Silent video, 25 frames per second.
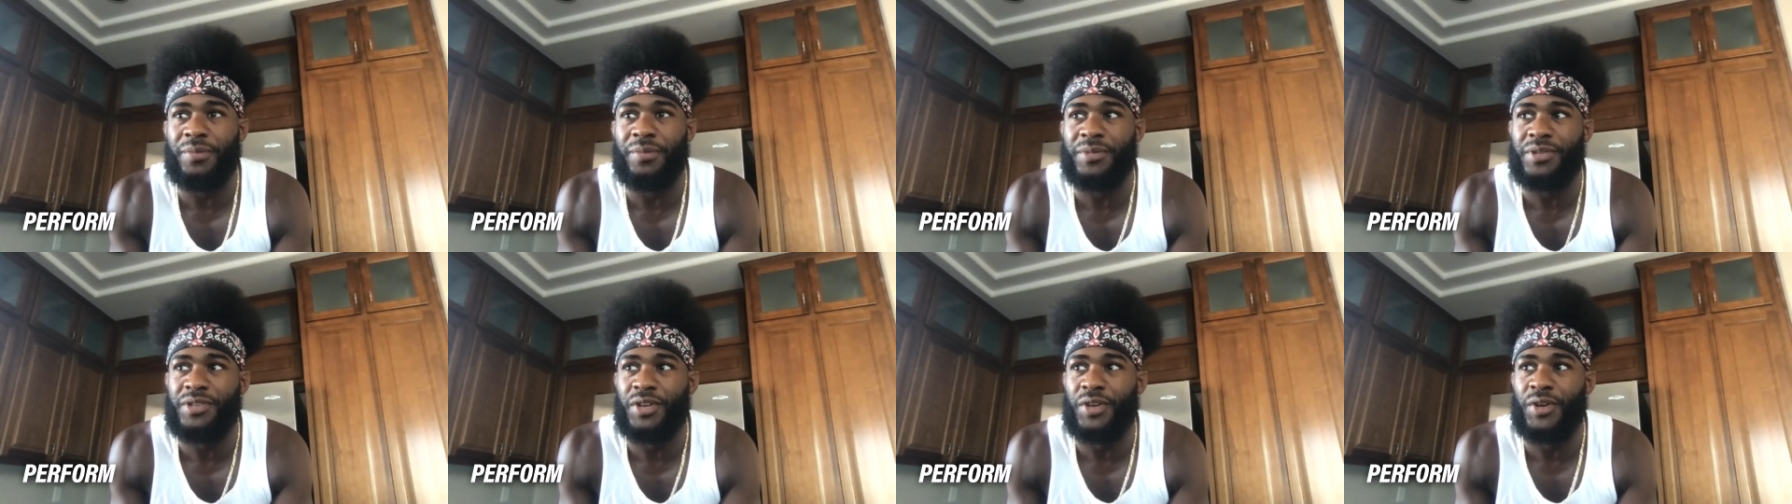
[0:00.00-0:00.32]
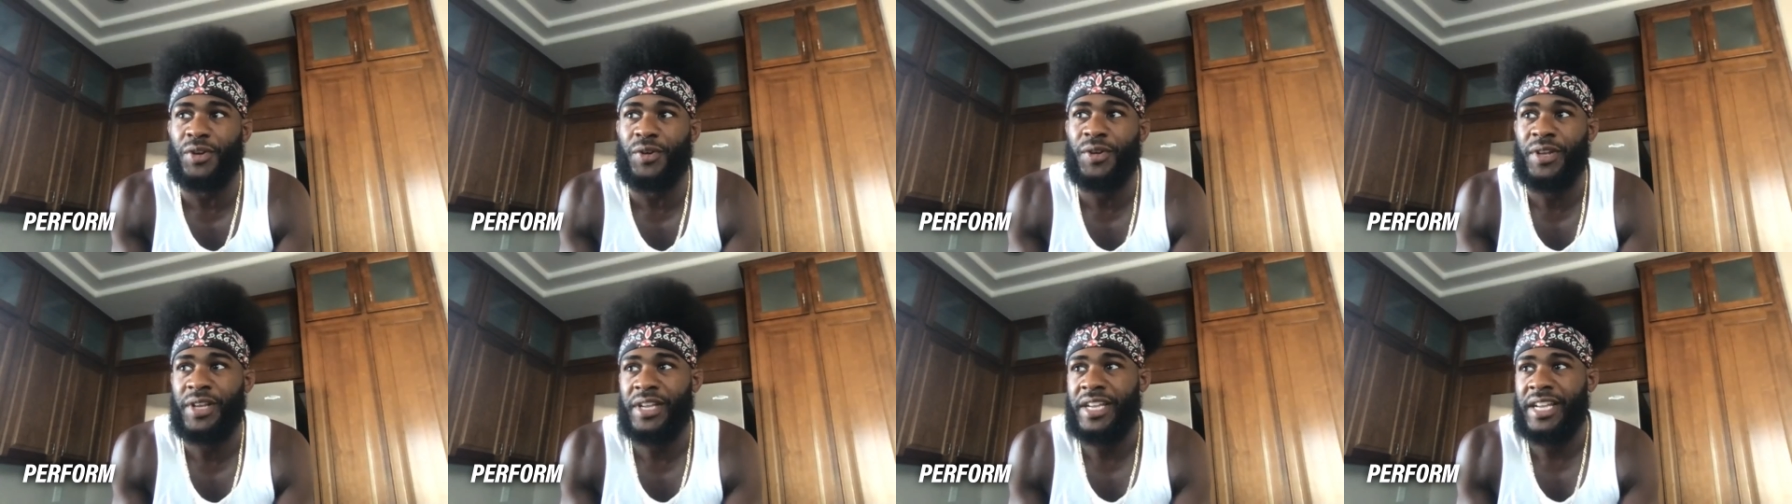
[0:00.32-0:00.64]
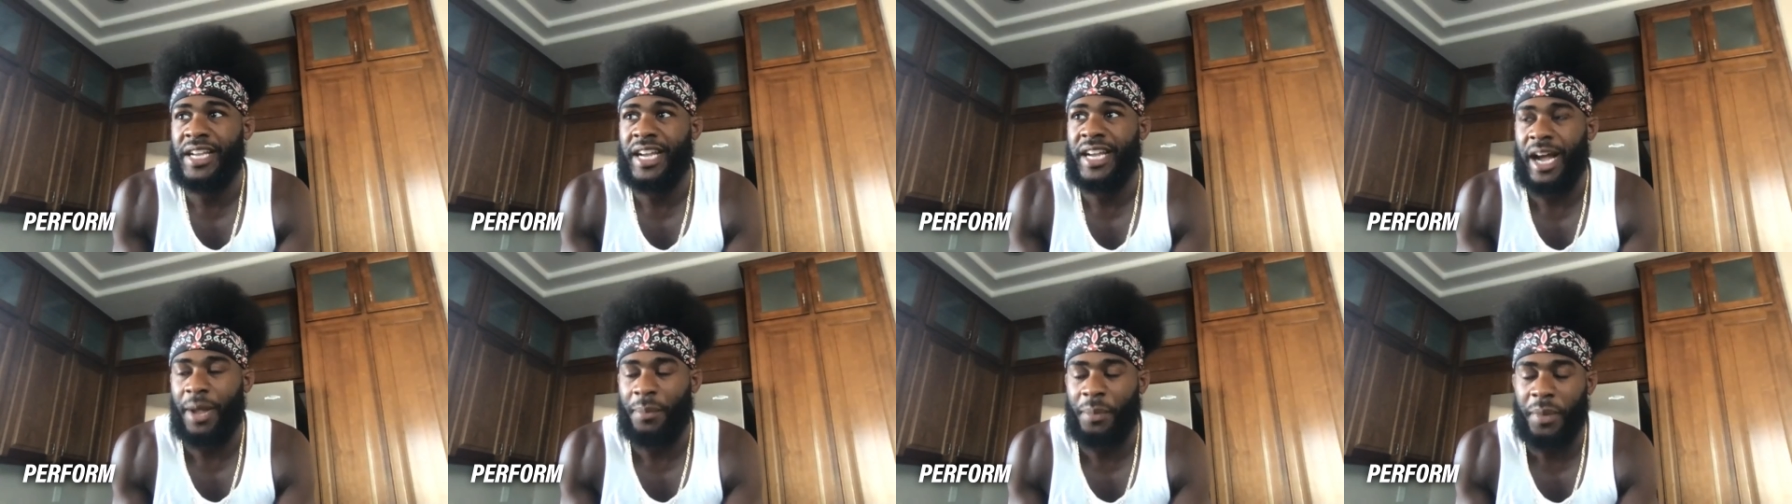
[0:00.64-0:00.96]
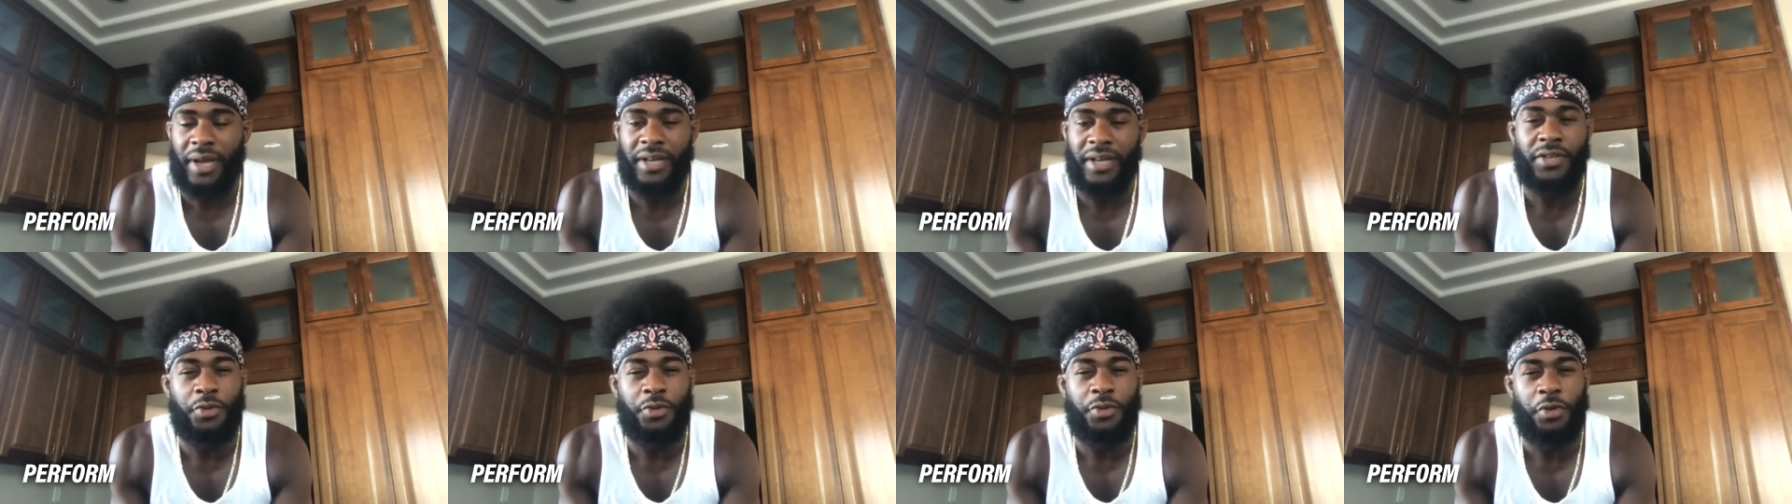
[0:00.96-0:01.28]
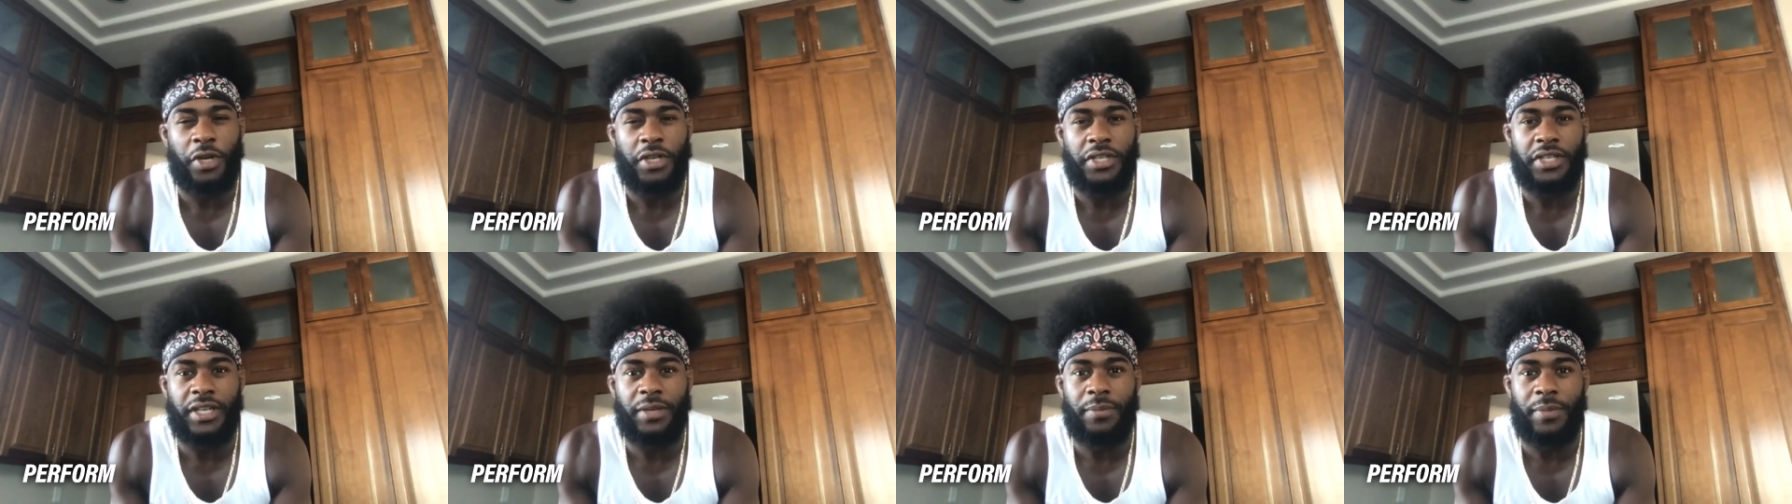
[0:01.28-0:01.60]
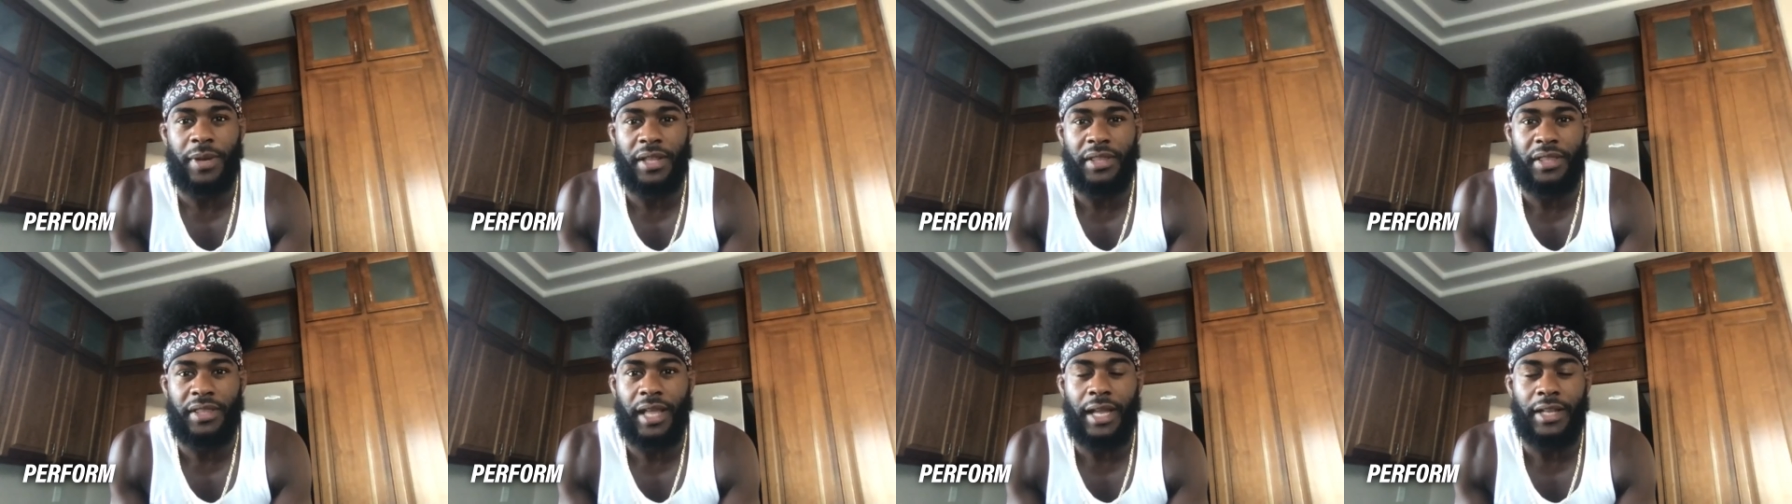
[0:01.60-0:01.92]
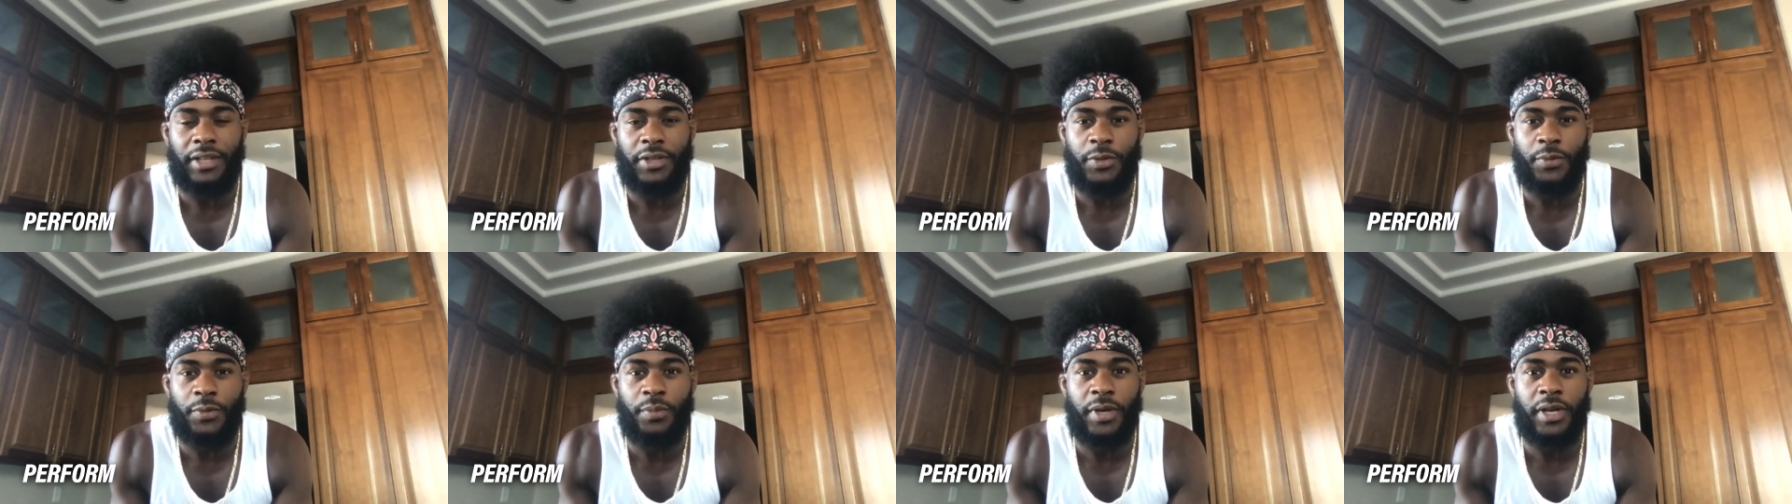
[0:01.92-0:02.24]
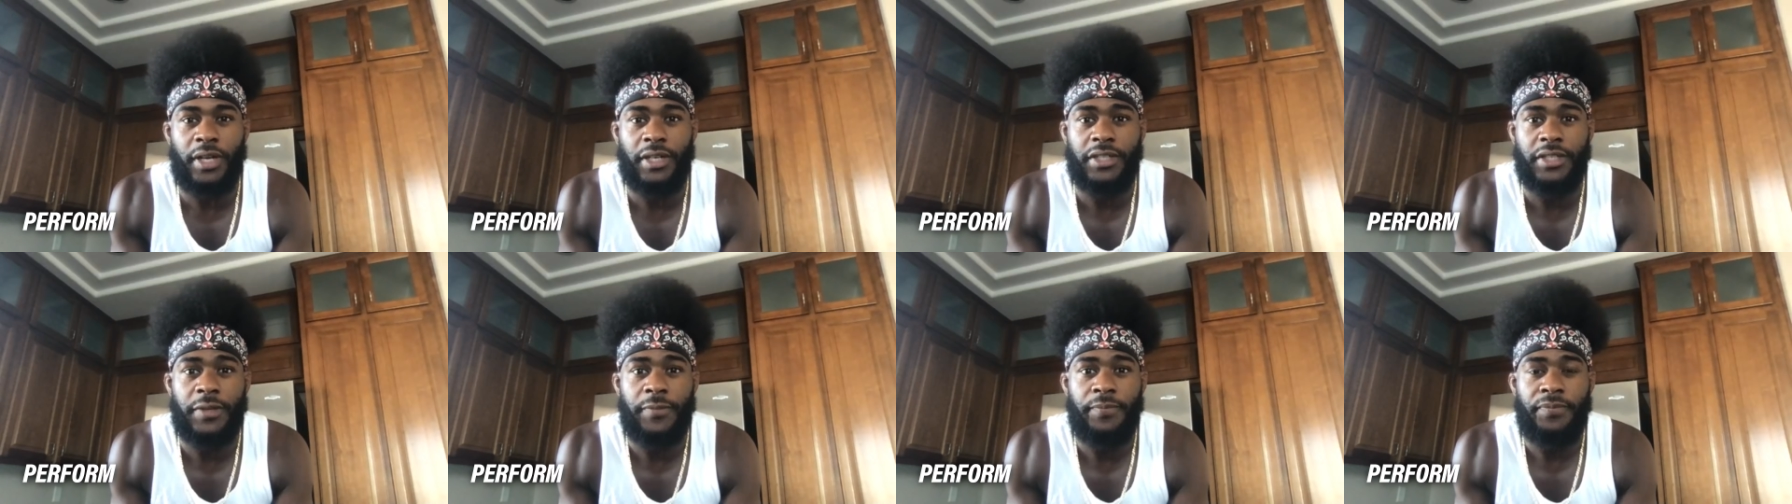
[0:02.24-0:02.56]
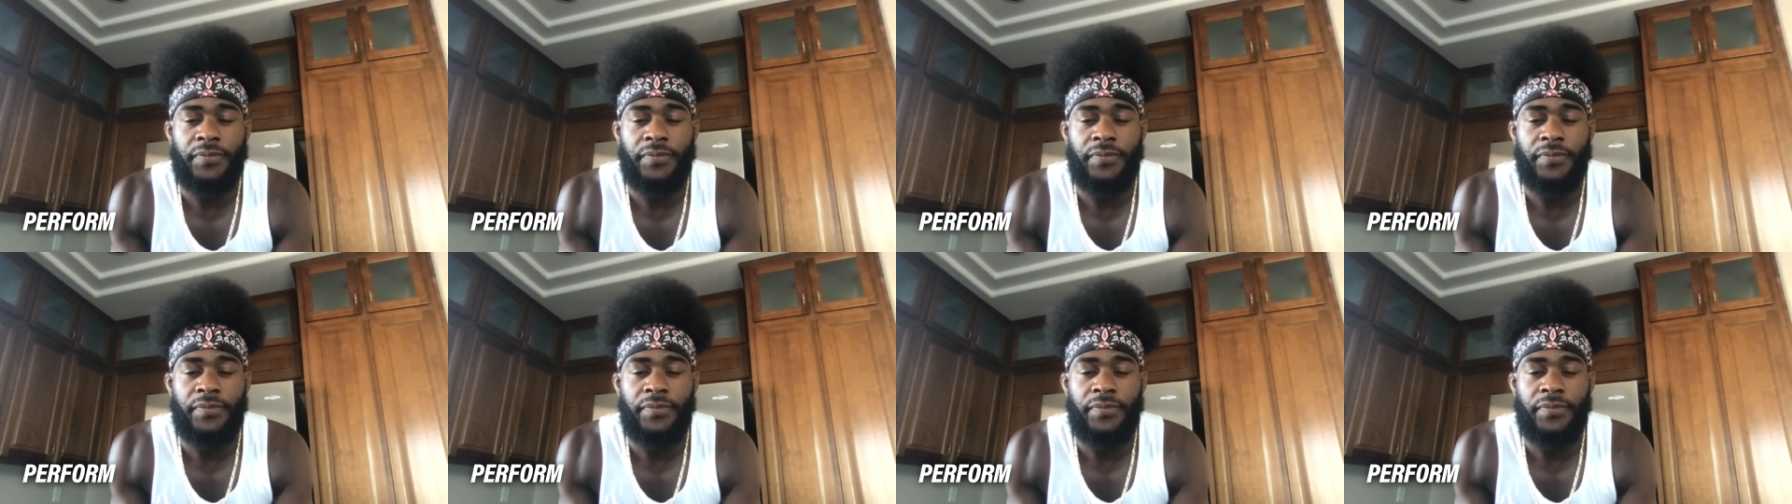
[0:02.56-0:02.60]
So I'm not stressing about that too much.